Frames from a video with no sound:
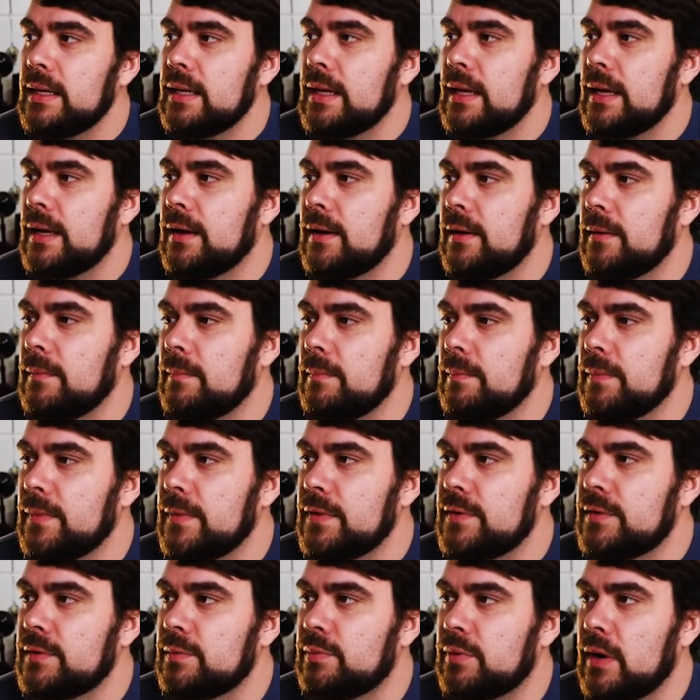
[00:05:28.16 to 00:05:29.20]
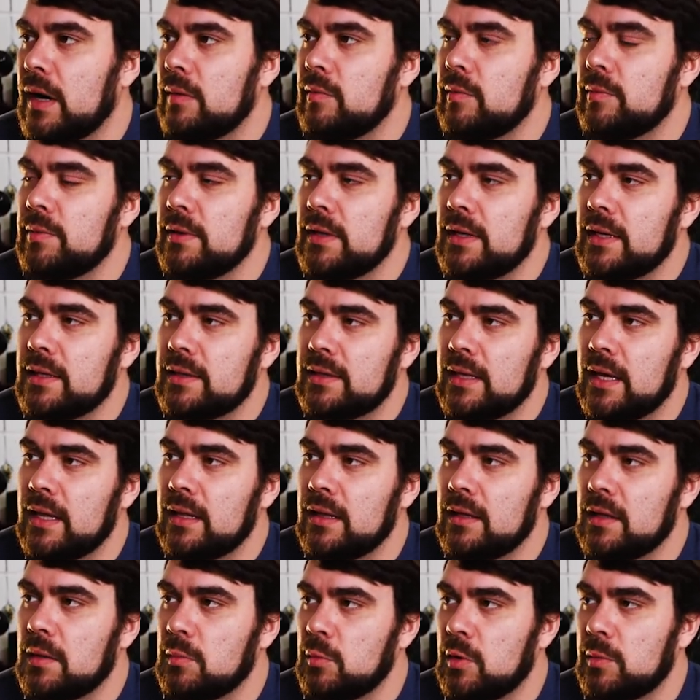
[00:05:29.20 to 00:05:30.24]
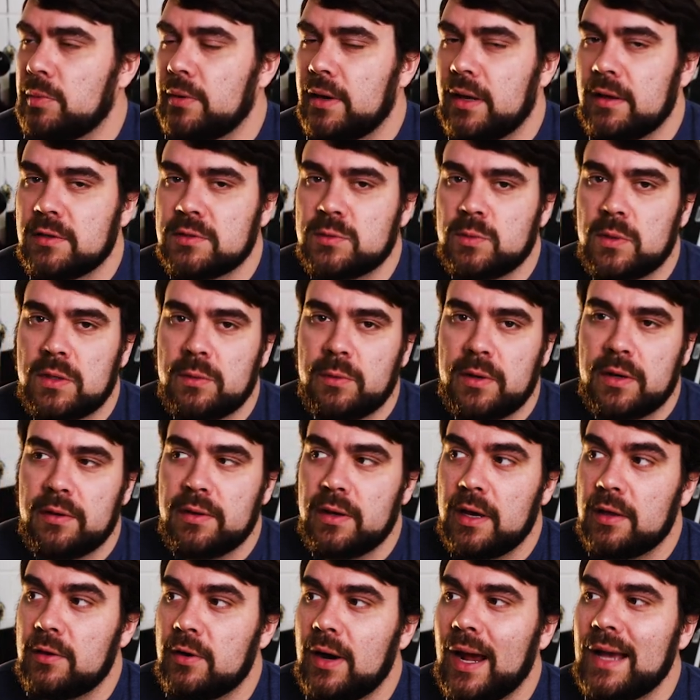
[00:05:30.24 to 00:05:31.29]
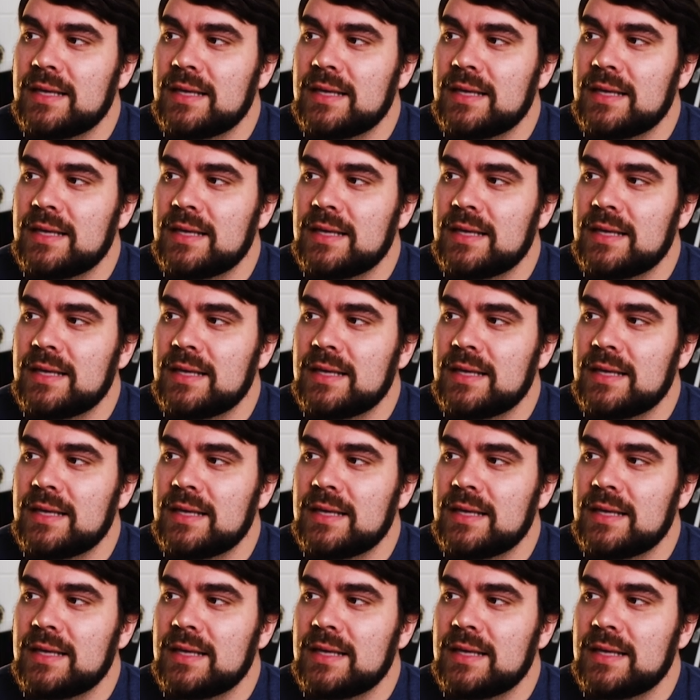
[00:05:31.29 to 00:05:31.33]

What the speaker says: to probably get that a little more pronounced one way or the other.